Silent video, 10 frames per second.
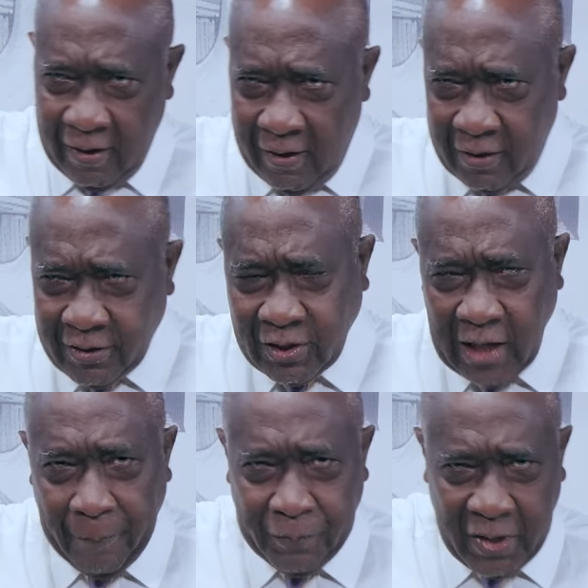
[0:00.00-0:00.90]

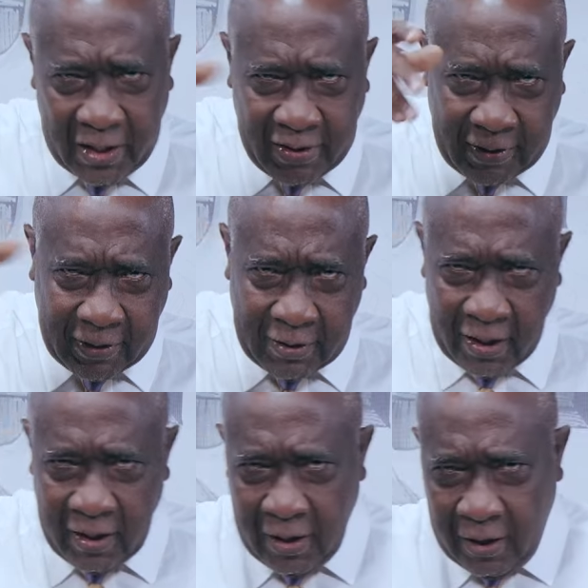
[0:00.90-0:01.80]
subjects
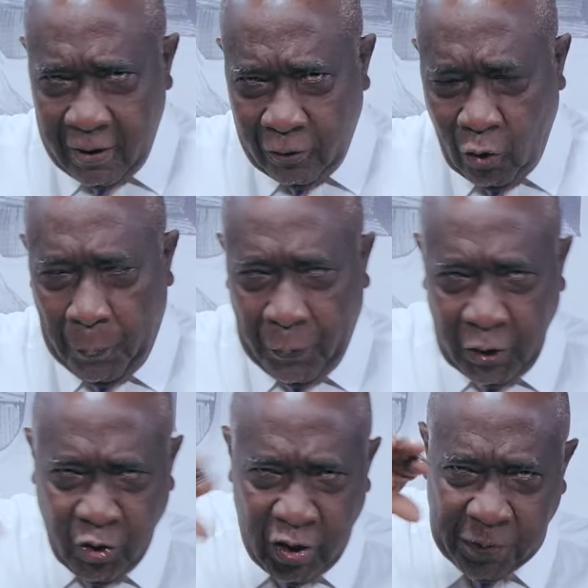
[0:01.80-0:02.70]
to
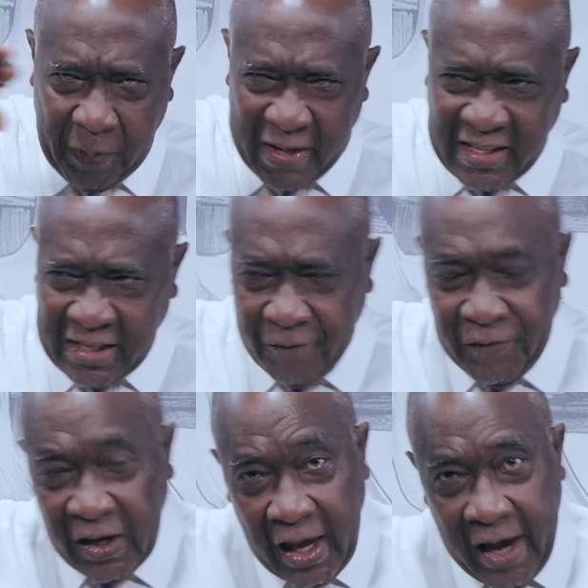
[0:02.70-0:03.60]
put you in
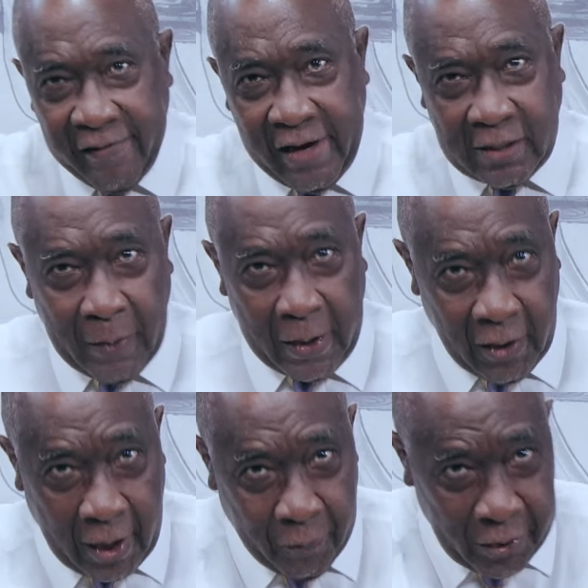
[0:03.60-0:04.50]
specific areas, but
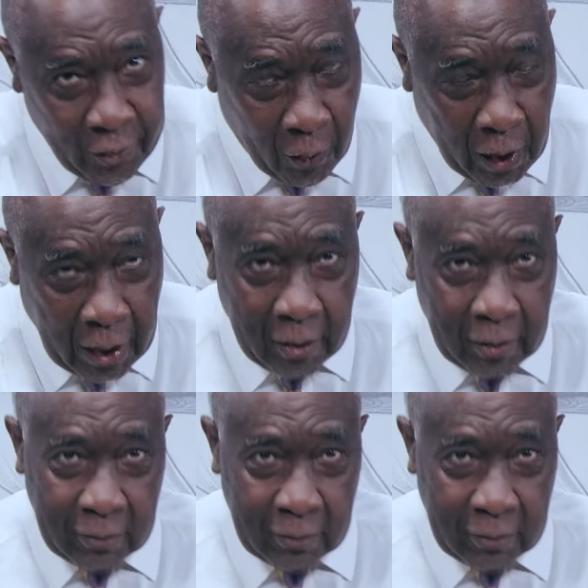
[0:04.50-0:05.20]
look at where you are.